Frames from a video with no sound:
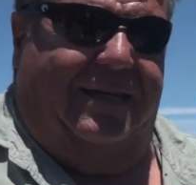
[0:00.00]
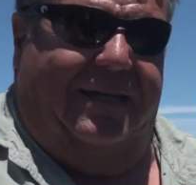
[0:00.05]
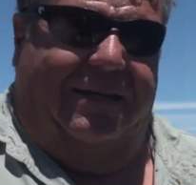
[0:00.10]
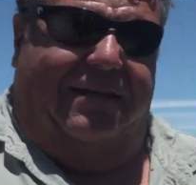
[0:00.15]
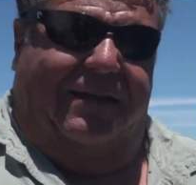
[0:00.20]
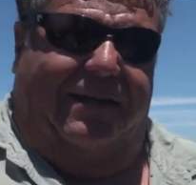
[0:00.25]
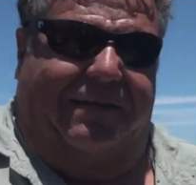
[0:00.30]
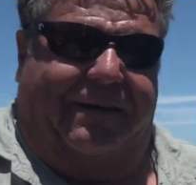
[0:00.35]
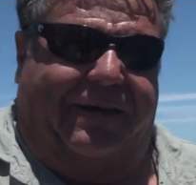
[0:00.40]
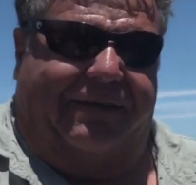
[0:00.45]

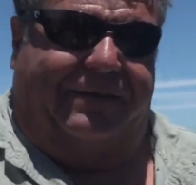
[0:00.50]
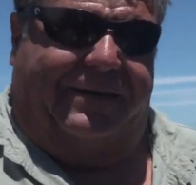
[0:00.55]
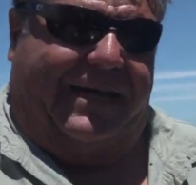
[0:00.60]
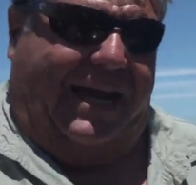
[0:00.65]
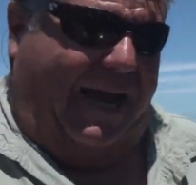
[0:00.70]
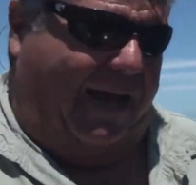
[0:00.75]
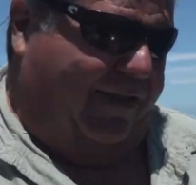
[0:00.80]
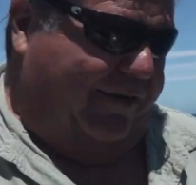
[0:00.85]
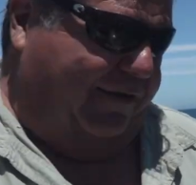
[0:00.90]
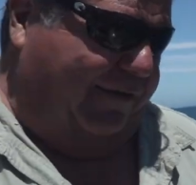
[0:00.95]
don't have a
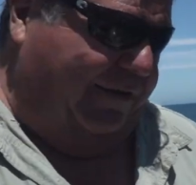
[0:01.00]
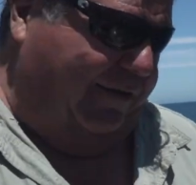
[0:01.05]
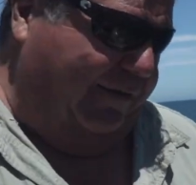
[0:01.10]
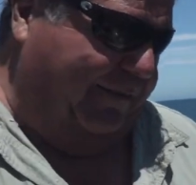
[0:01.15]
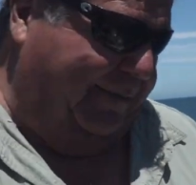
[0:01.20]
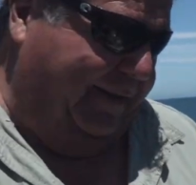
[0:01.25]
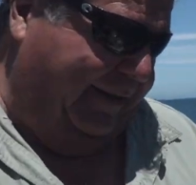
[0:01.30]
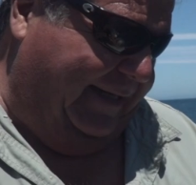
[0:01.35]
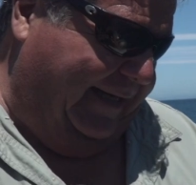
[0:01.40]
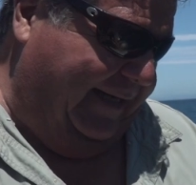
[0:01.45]
calico or
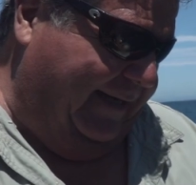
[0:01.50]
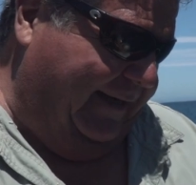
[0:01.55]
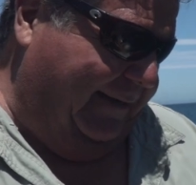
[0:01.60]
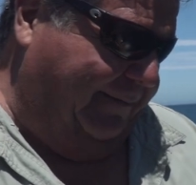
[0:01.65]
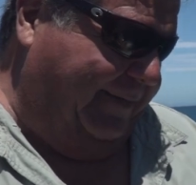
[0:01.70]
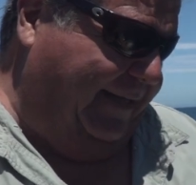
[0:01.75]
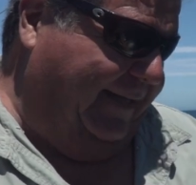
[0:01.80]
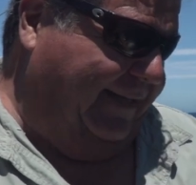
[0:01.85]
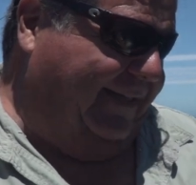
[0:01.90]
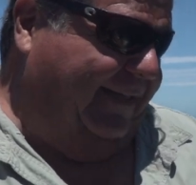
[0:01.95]
bonita.
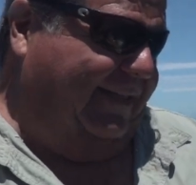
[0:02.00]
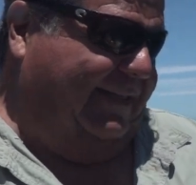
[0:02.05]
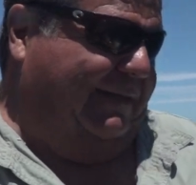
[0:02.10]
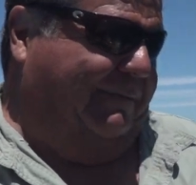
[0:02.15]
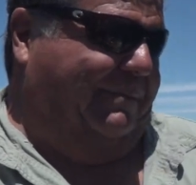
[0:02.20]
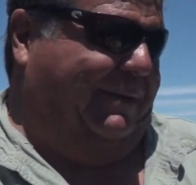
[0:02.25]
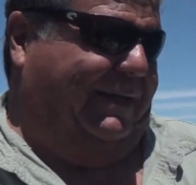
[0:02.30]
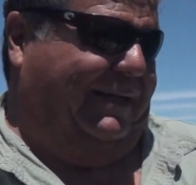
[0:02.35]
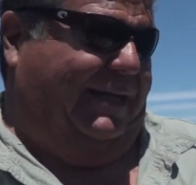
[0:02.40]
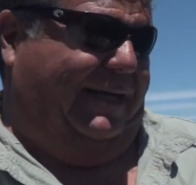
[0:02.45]
I'm guessing it's a
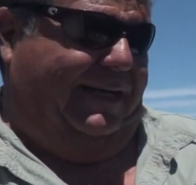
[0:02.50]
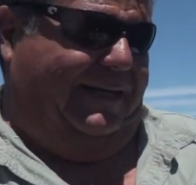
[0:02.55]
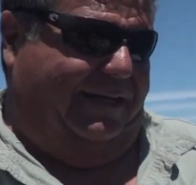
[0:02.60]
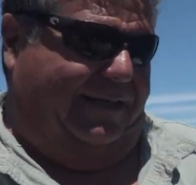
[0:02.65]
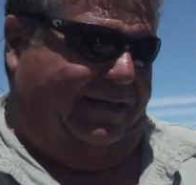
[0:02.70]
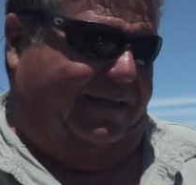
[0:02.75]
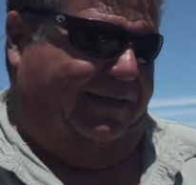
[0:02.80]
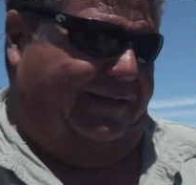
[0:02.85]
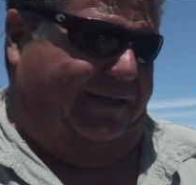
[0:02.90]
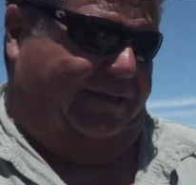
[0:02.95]
bonita
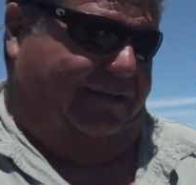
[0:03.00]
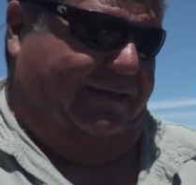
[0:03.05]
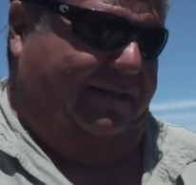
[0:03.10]
because